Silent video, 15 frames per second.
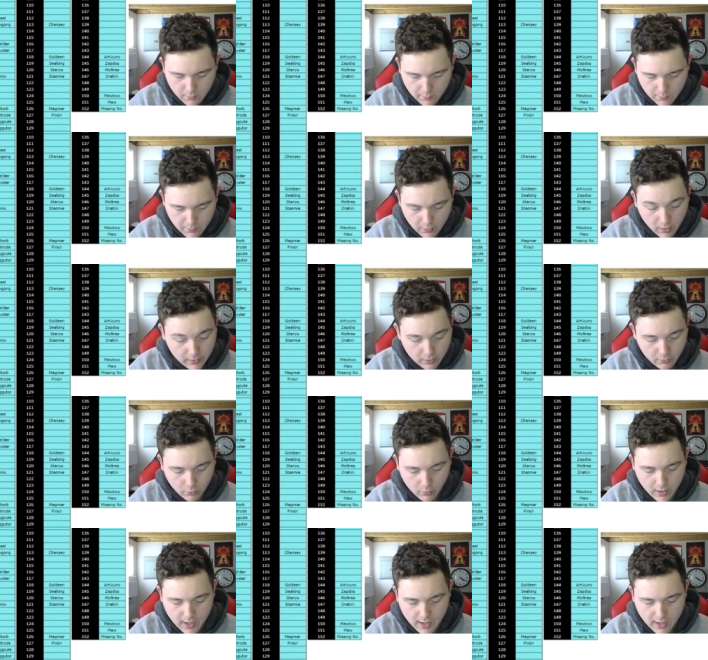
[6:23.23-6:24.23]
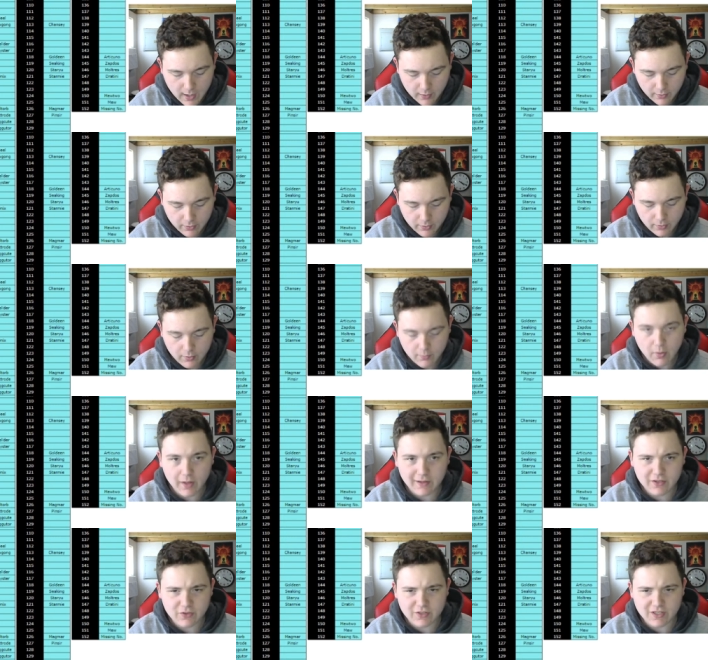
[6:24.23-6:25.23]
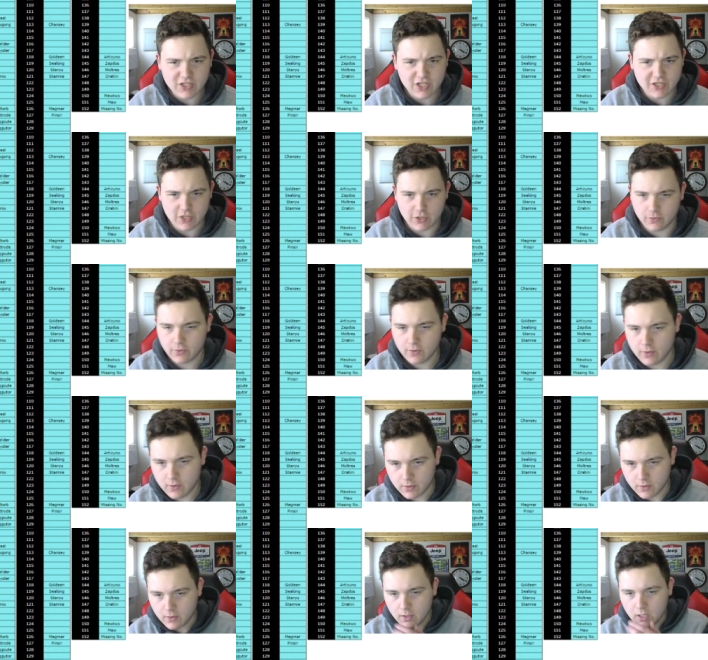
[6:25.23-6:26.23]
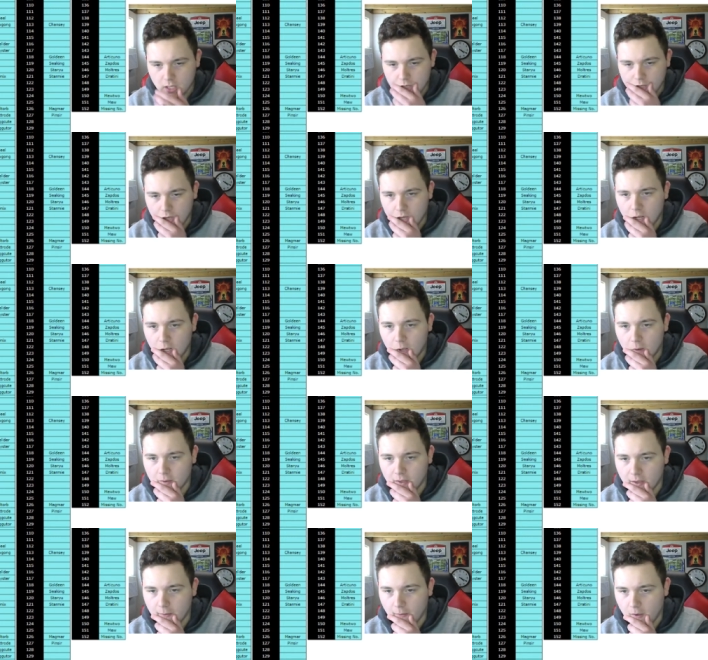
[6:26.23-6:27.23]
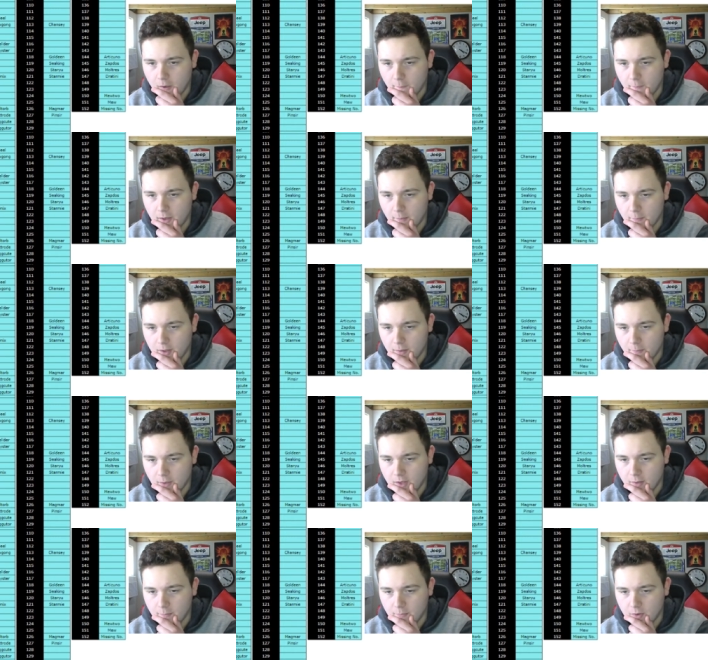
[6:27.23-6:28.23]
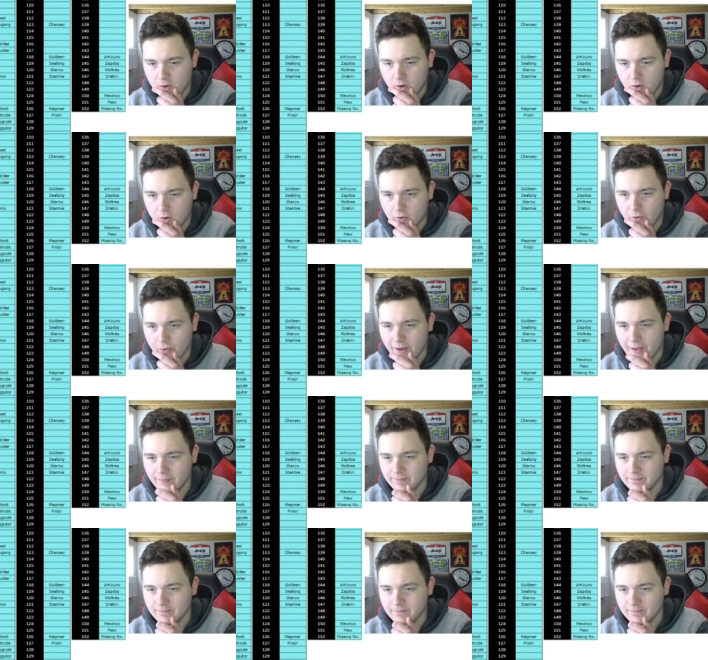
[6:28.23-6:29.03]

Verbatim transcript: Poliwrath. Politoed and Gentoo. Okay, oh crap.